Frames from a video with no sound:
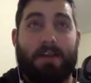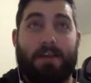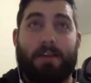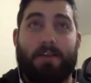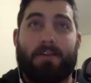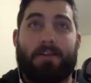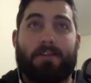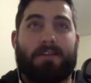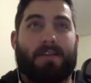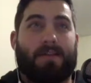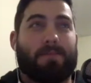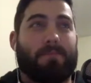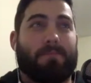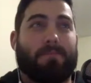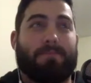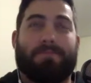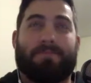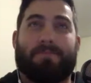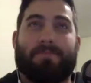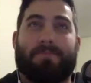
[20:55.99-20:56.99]

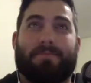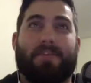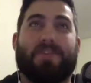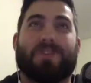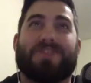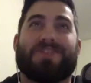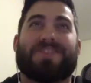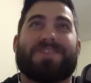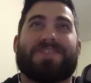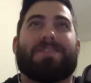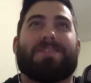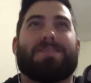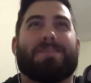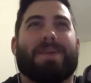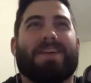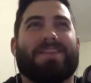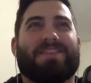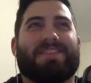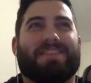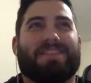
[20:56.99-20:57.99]
Some versions of the
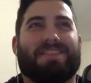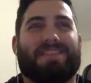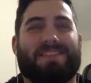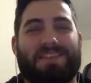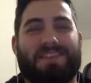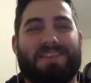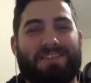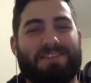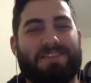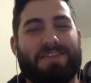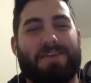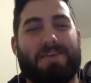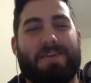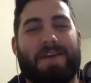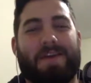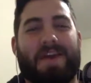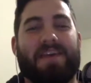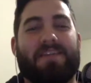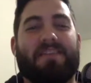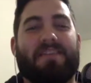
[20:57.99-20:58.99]
browser still don't
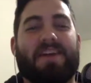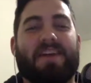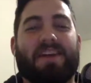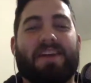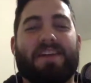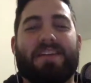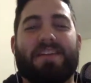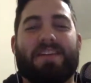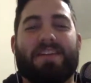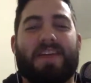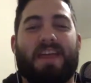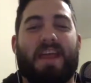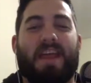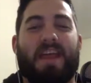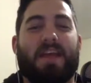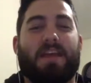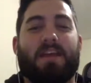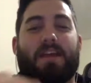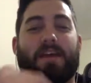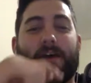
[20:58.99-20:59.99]
have that,
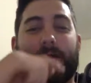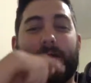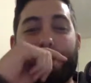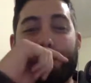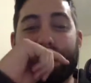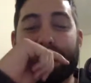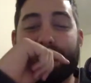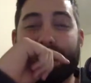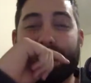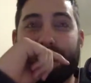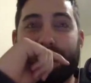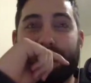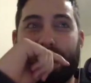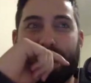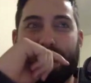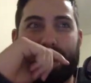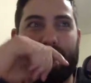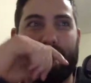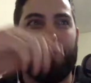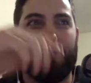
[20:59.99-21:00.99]
and so